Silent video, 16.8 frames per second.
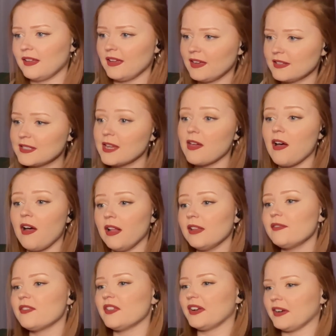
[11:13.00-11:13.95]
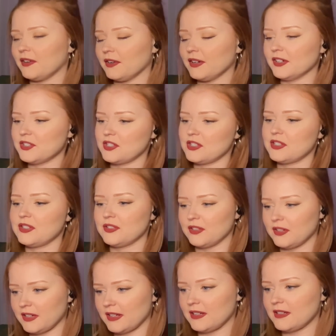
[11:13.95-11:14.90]
It's like all of their origin
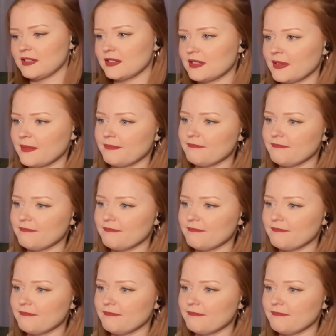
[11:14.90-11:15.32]
stories.